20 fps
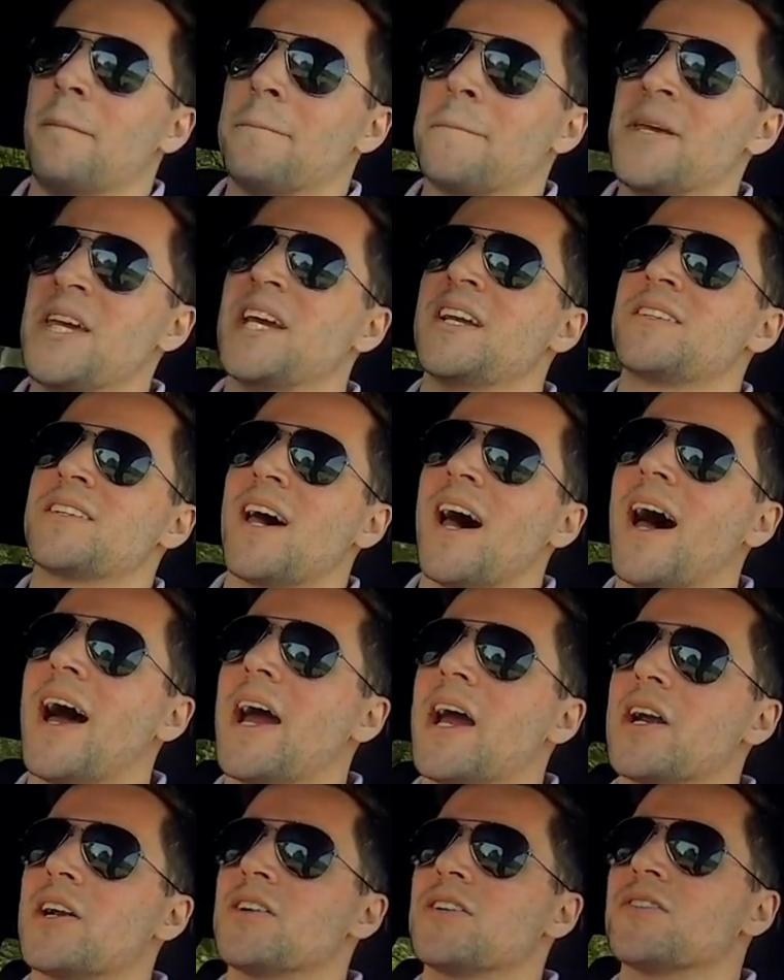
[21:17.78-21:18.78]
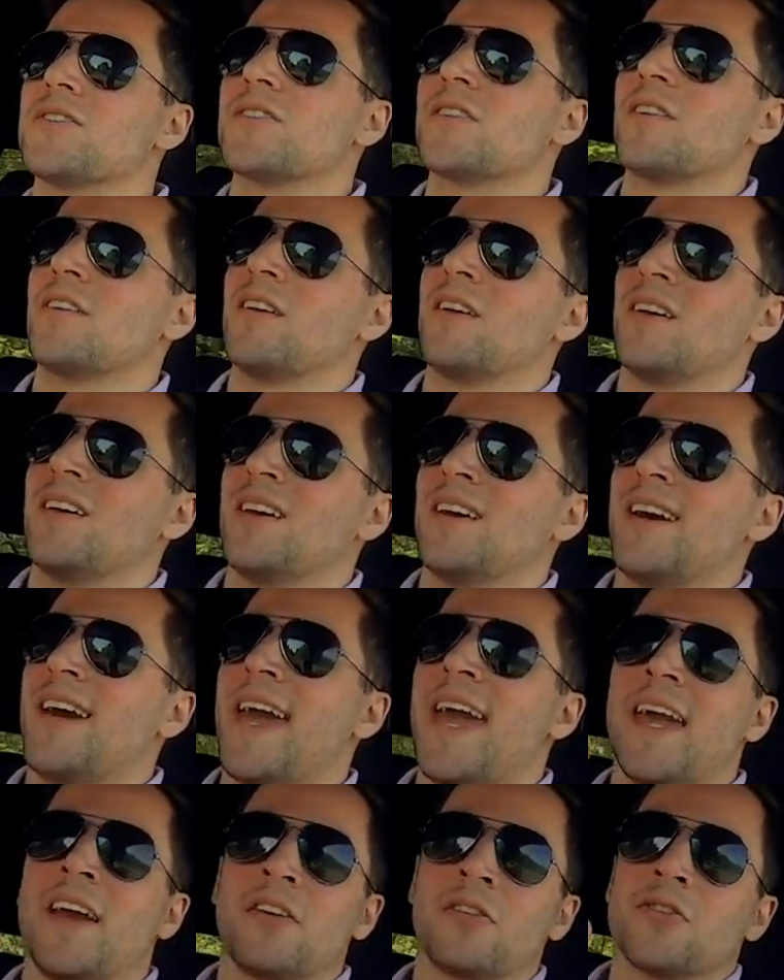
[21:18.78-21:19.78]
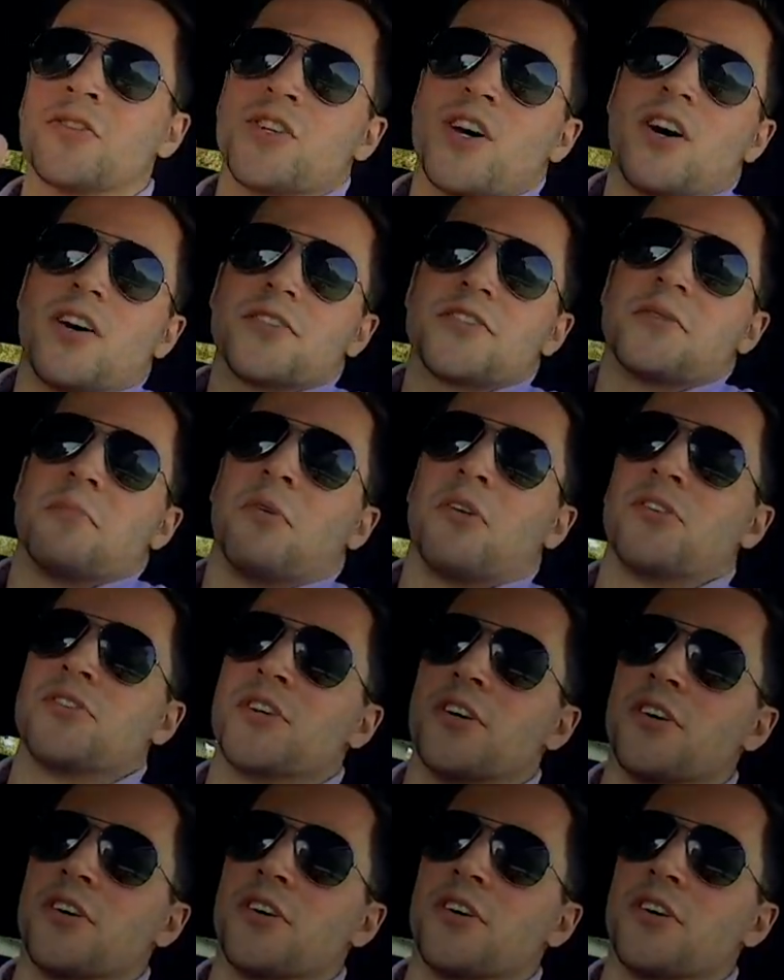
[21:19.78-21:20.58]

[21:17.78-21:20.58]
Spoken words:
Big tires, handles awesome on